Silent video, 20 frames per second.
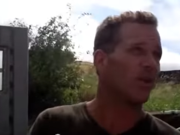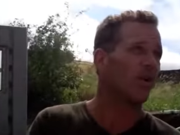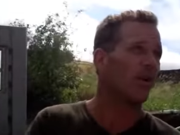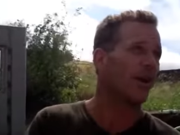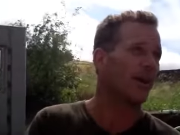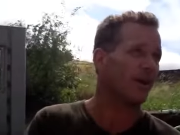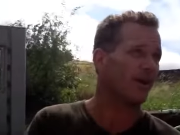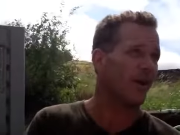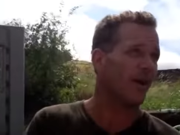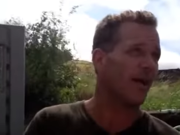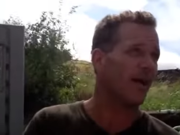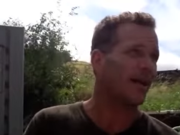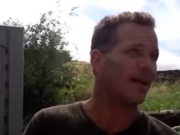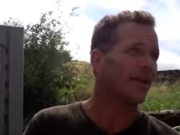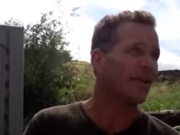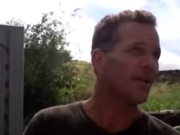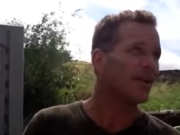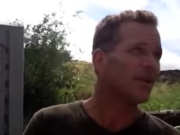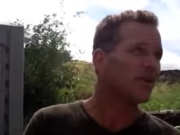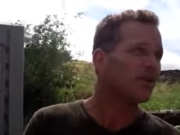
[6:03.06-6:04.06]
already,
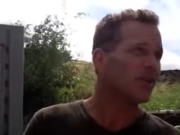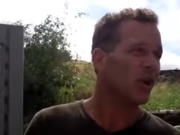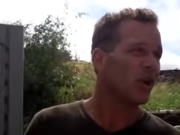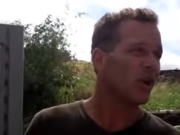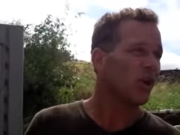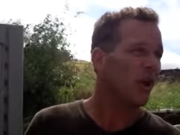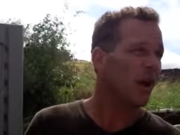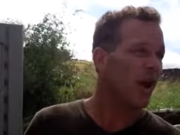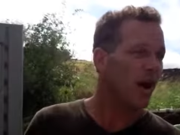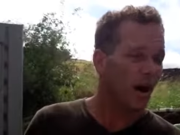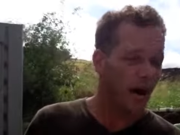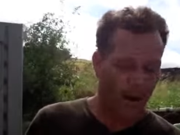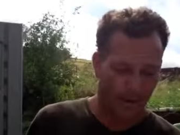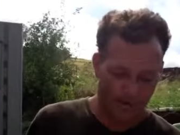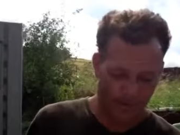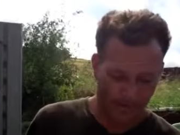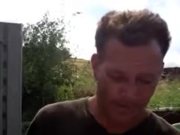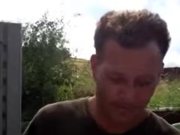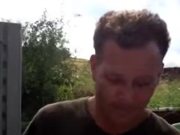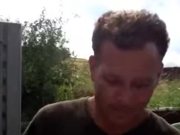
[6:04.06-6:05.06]
right? So
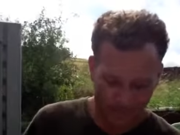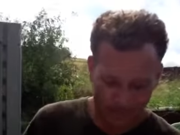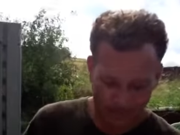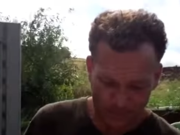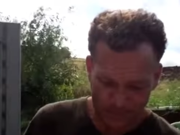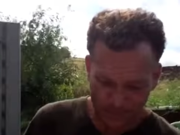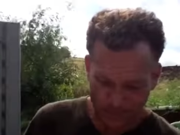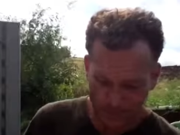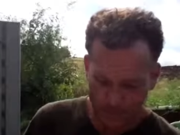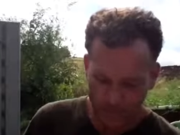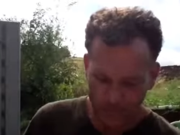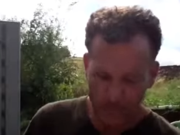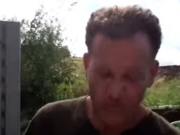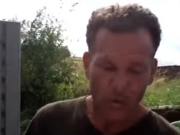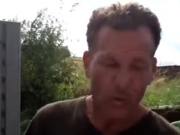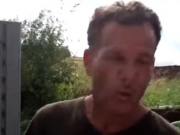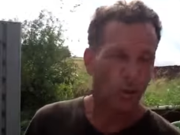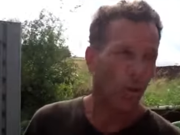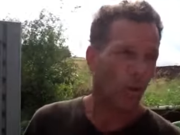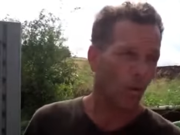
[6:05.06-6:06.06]
um,
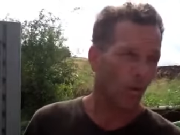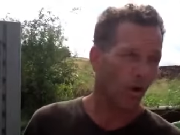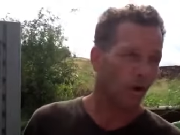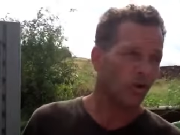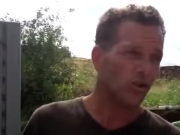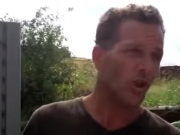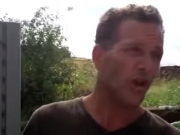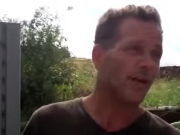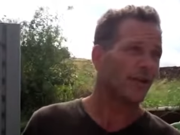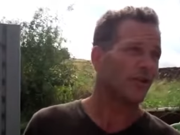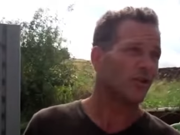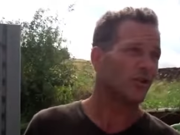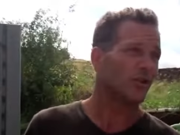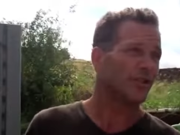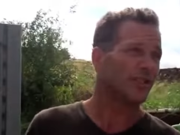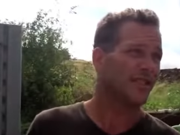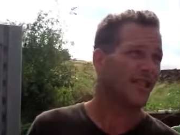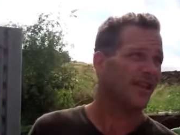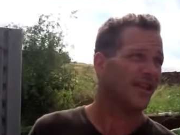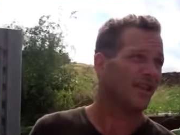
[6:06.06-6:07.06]
what we're trying to do
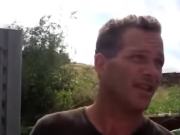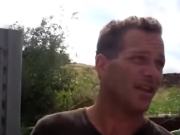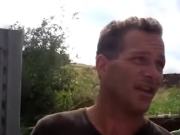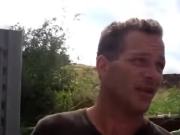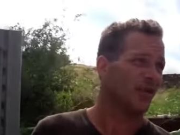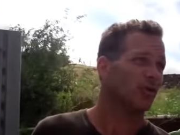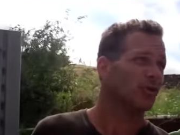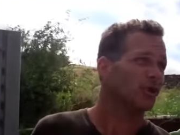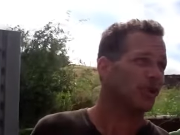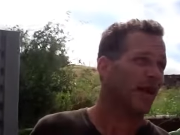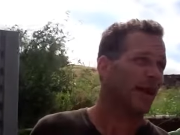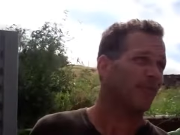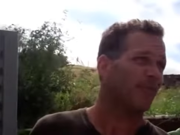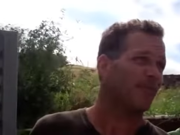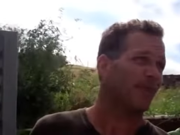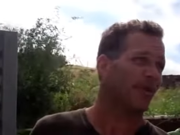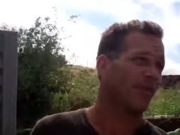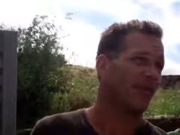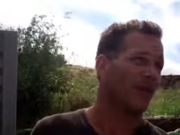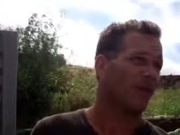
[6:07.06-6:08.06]
is take it another step
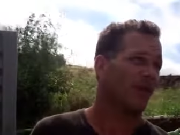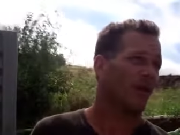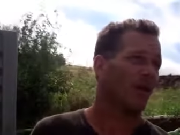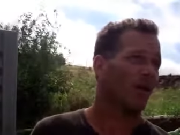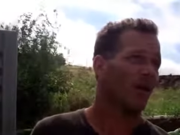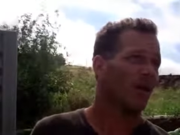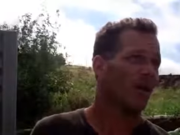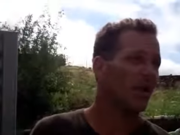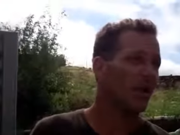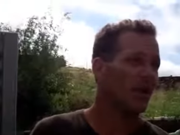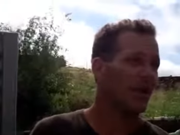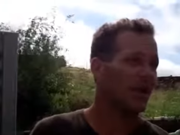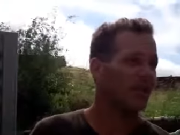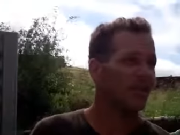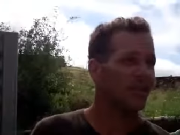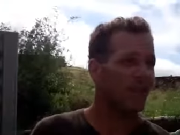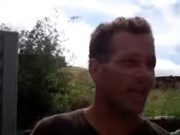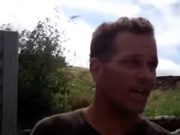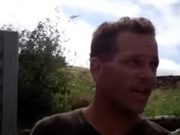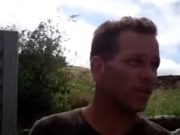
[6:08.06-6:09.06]
from there.
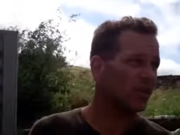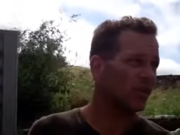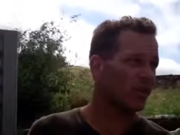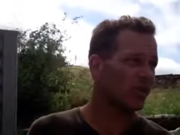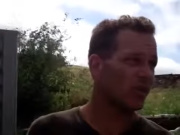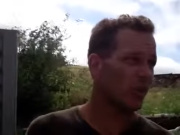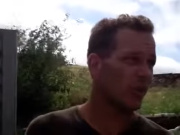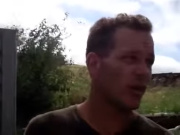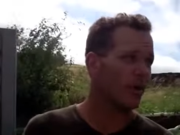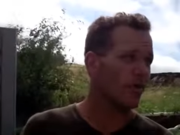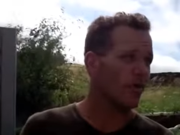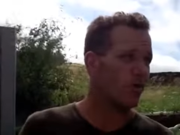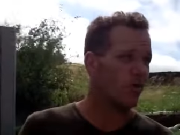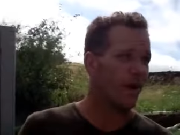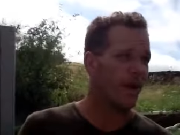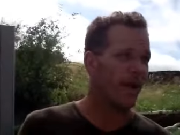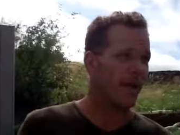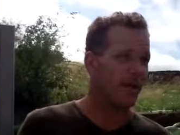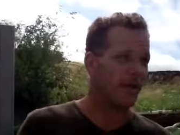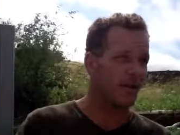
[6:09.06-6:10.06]
Instead of just throwing
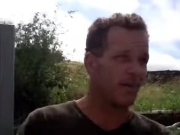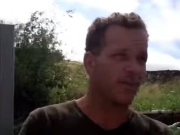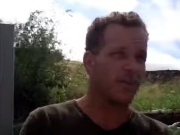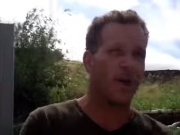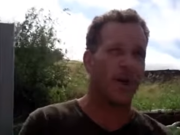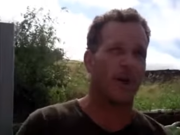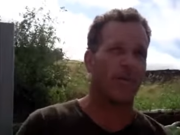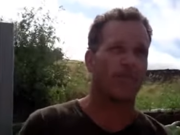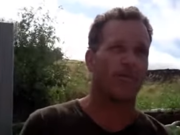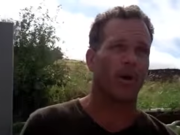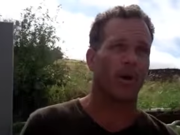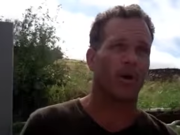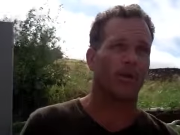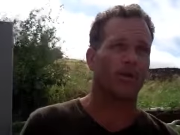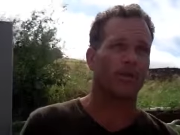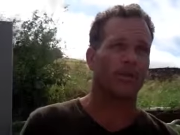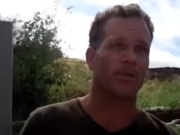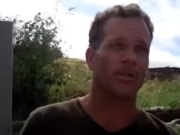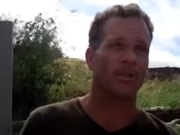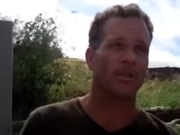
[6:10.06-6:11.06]
random
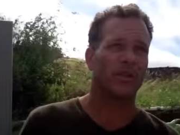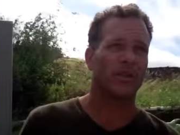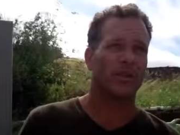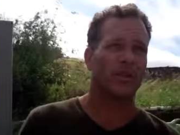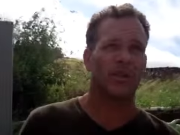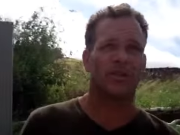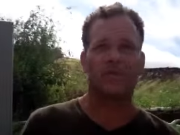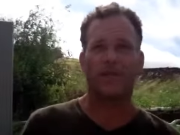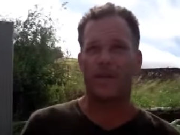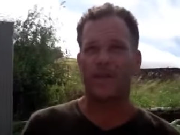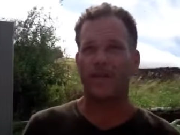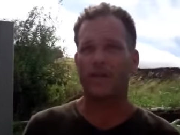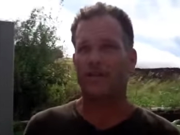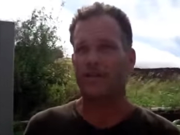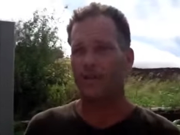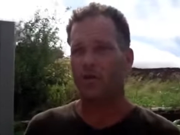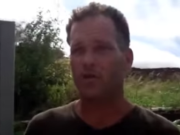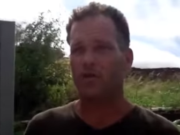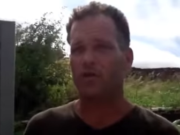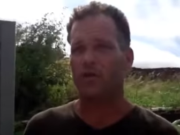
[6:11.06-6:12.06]
compost of any
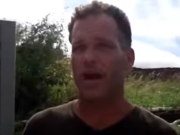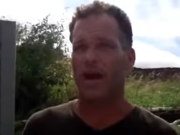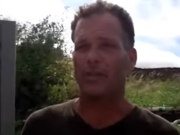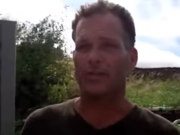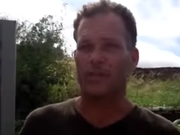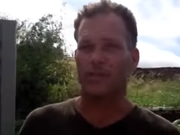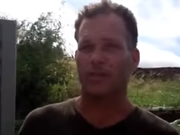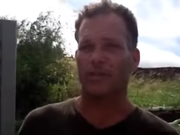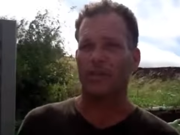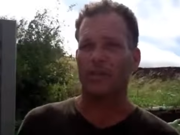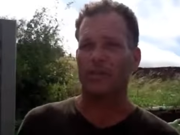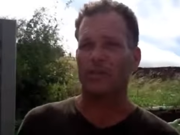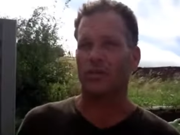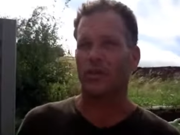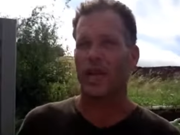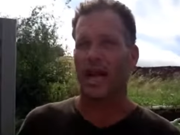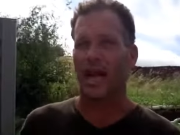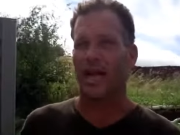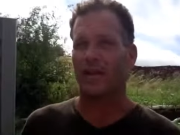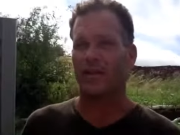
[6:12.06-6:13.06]
food scraps or this or
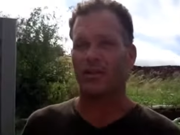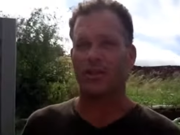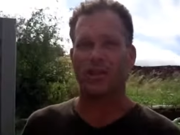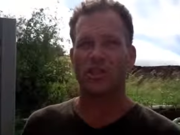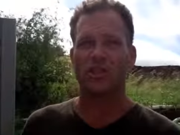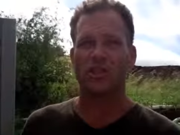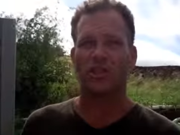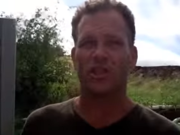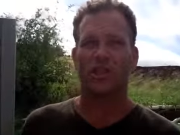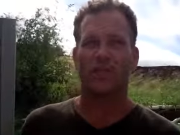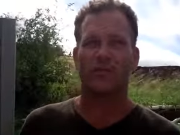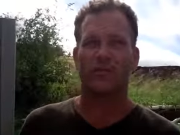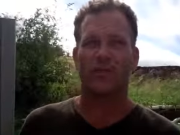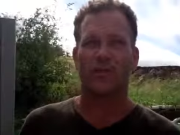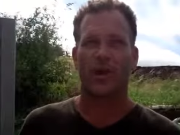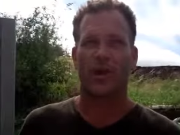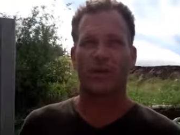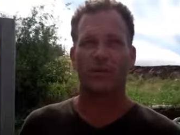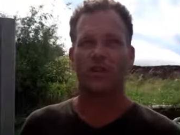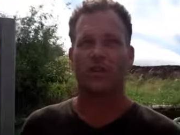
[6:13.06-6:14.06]
that and just looking
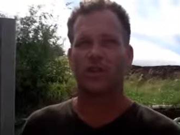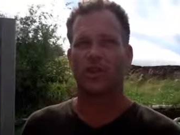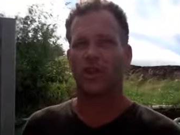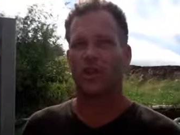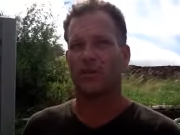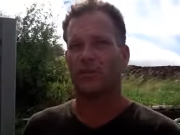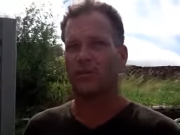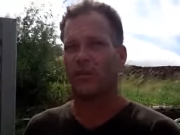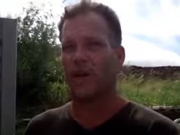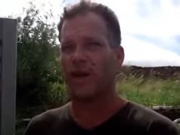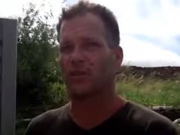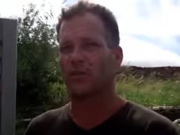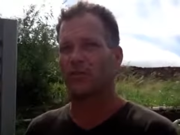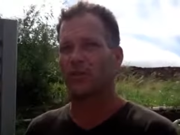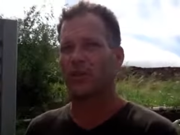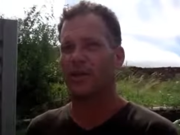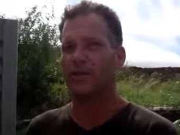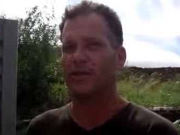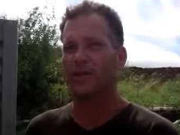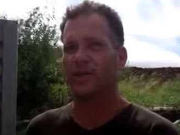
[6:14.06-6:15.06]
for nitrogen and
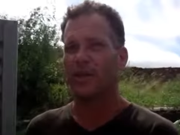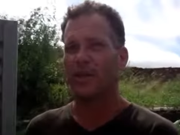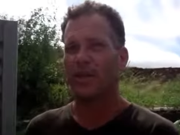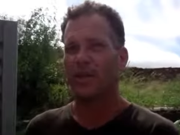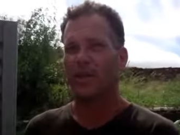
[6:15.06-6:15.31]
phosphorus,